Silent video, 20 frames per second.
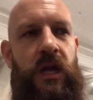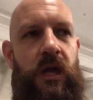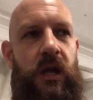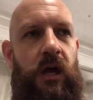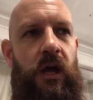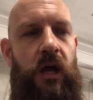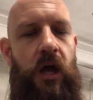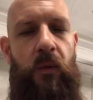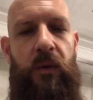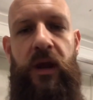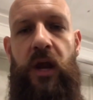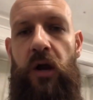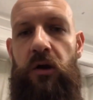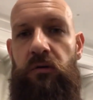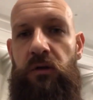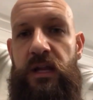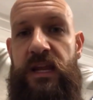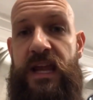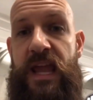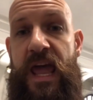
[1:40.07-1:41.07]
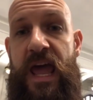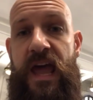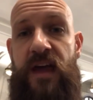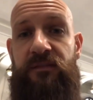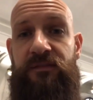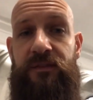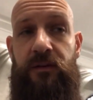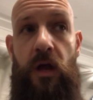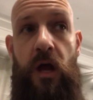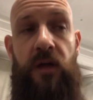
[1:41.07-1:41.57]
we currently
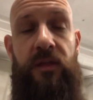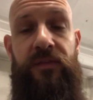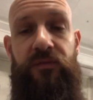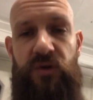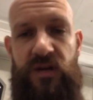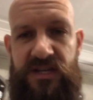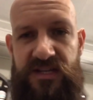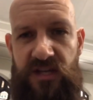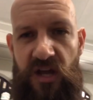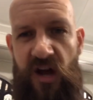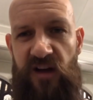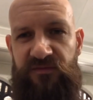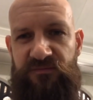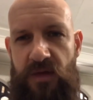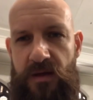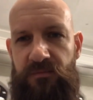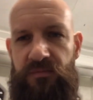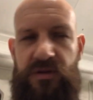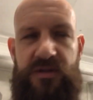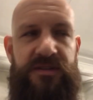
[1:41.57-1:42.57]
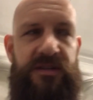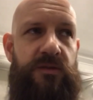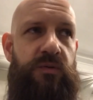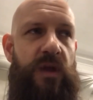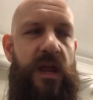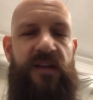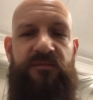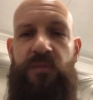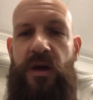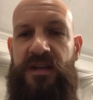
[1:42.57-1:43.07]
have 3 staff members. We
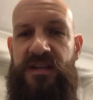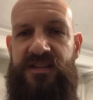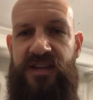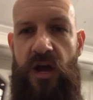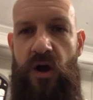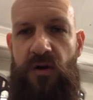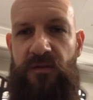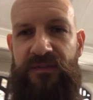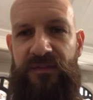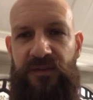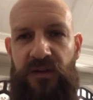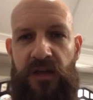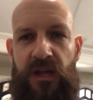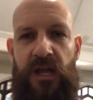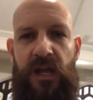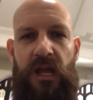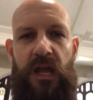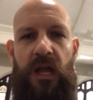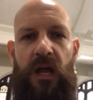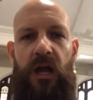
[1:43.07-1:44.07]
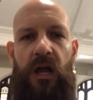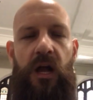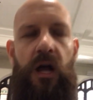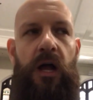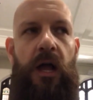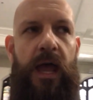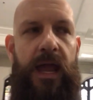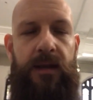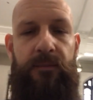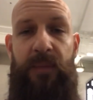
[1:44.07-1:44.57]
have myself
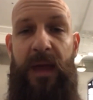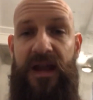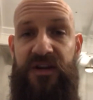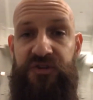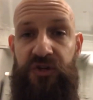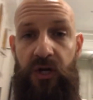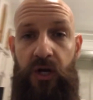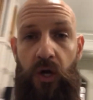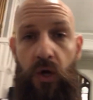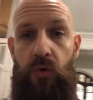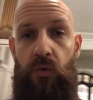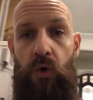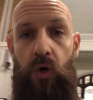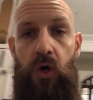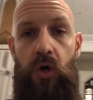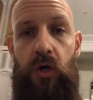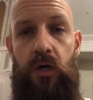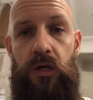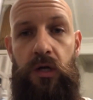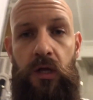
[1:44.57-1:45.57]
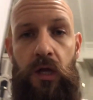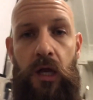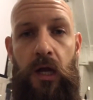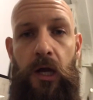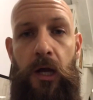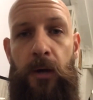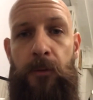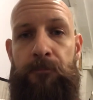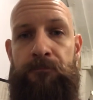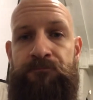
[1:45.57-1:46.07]
and Patrick O'Rourke,
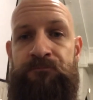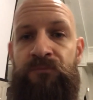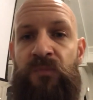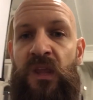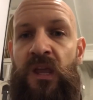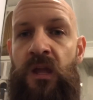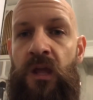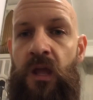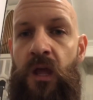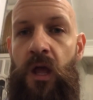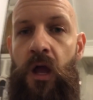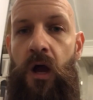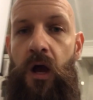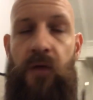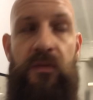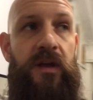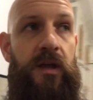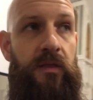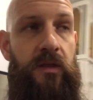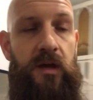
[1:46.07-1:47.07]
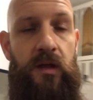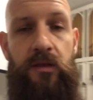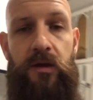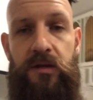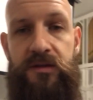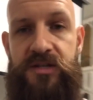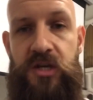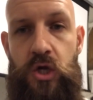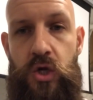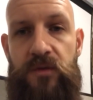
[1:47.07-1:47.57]
are the
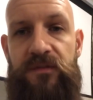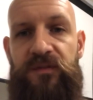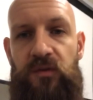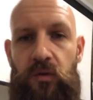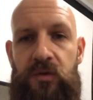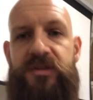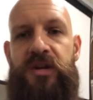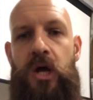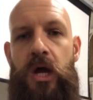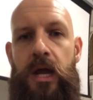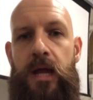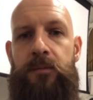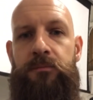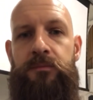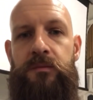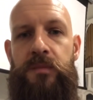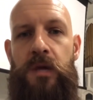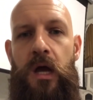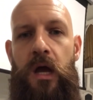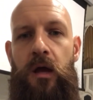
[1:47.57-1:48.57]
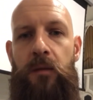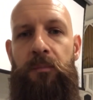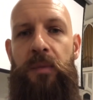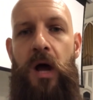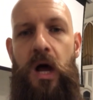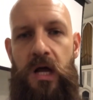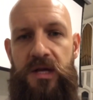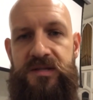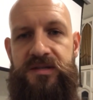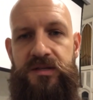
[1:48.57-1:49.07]
2 full-time
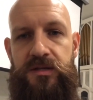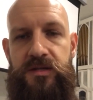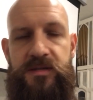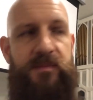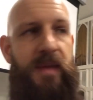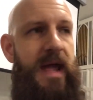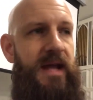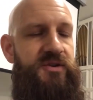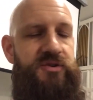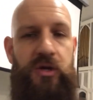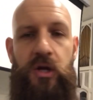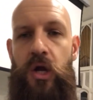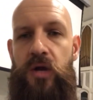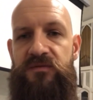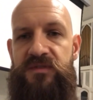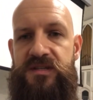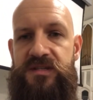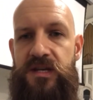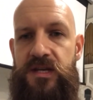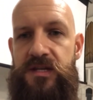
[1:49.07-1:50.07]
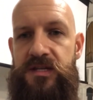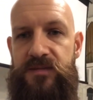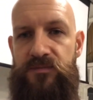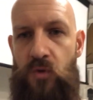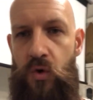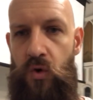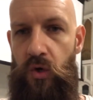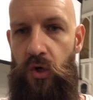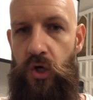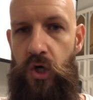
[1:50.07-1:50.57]
pastors. Patrick oversees
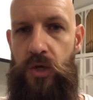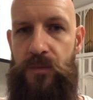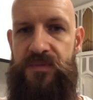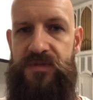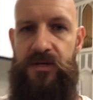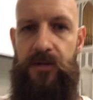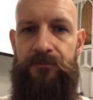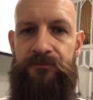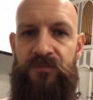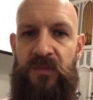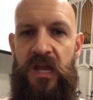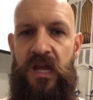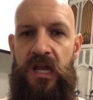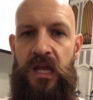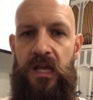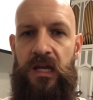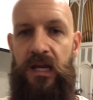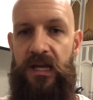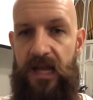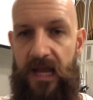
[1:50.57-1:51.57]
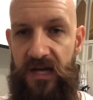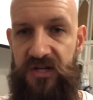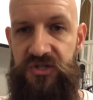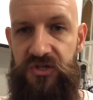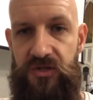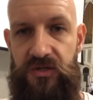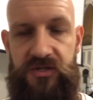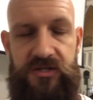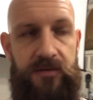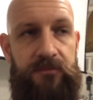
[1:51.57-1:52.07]
small groups and
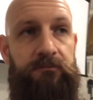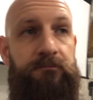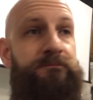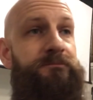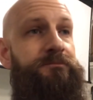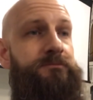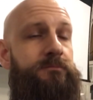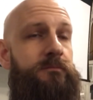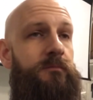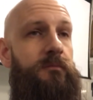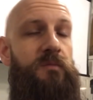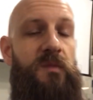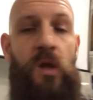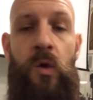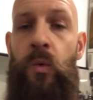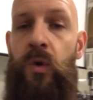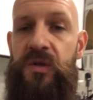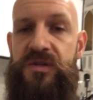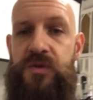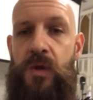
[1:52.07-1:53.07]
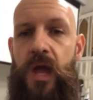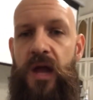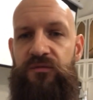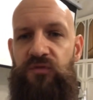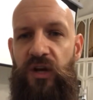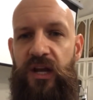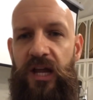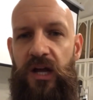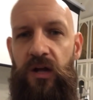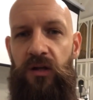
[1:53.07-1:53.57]
connections, and we also have
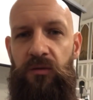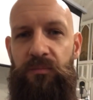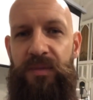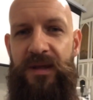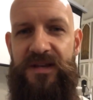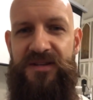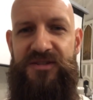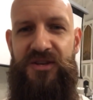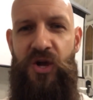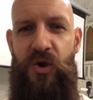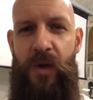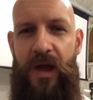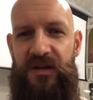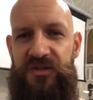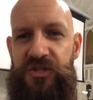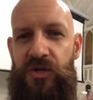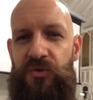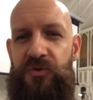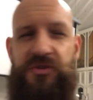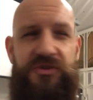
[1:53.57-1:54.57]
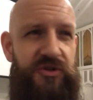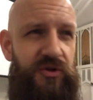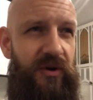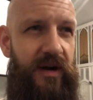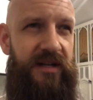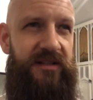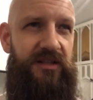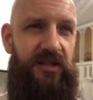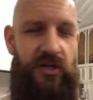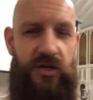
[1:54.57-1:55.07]
Raquel Pinto, our children's
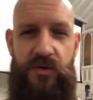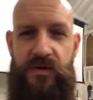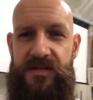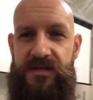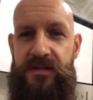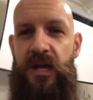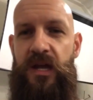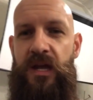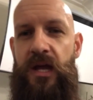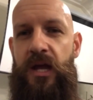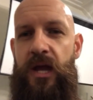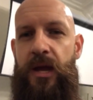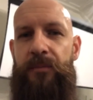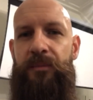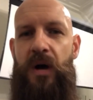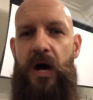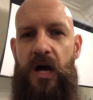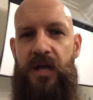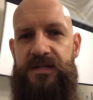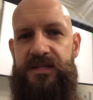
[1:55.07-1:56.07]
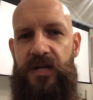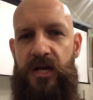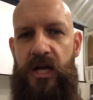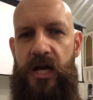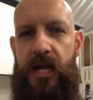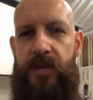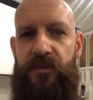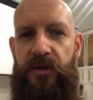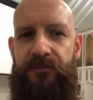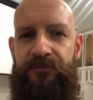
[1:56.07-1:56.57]
director, who is
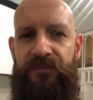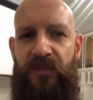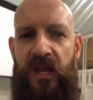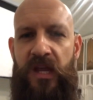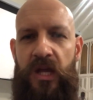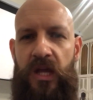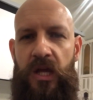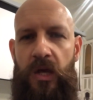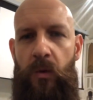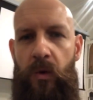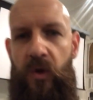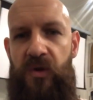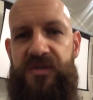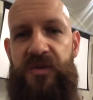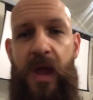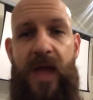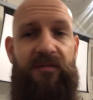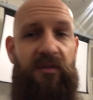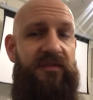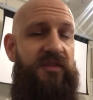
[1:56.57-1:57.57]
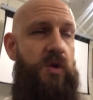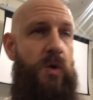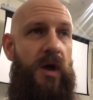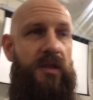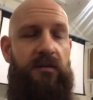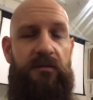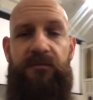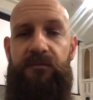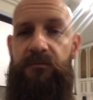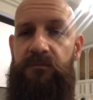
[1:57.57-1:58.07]
part-time, and we also have a few
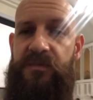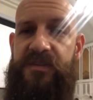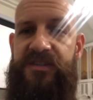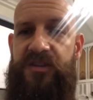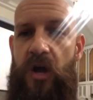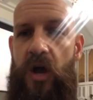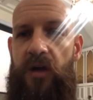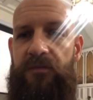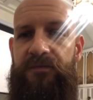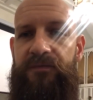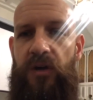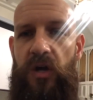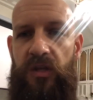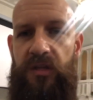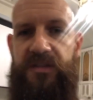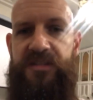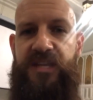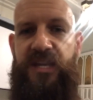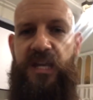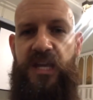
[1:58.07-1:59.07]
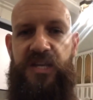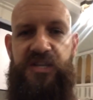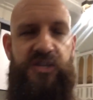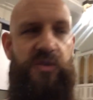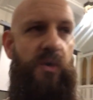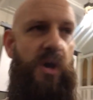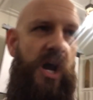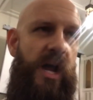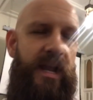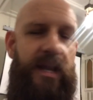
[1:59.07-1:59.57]
other staff volunteers who
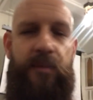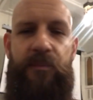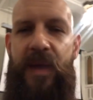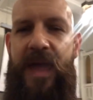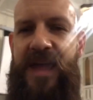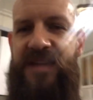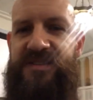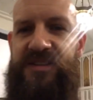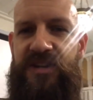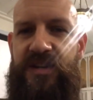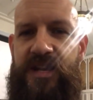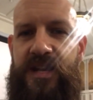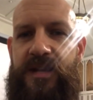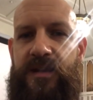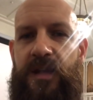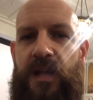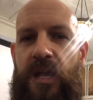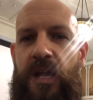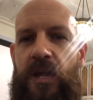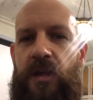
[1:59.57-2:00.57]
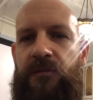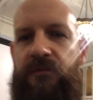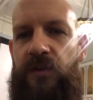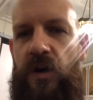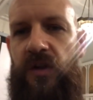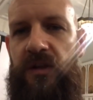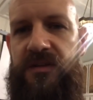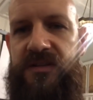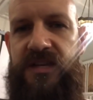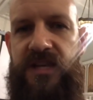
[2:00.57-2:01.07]
are high-capacity
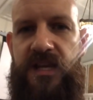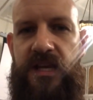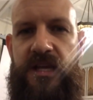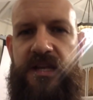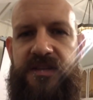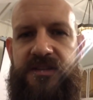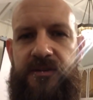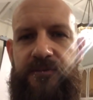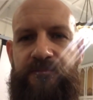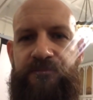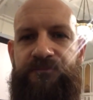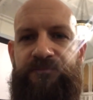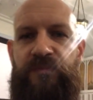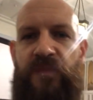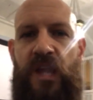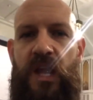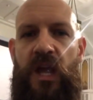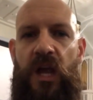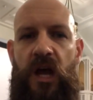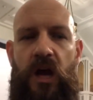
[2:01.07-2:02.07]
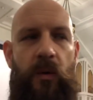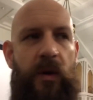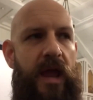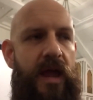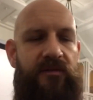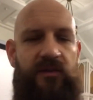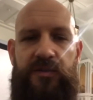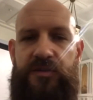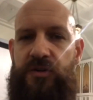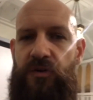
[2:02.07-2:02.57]
volunteers, and we have
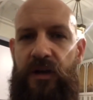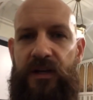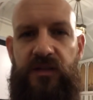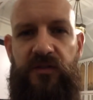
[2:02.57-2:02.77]
a director of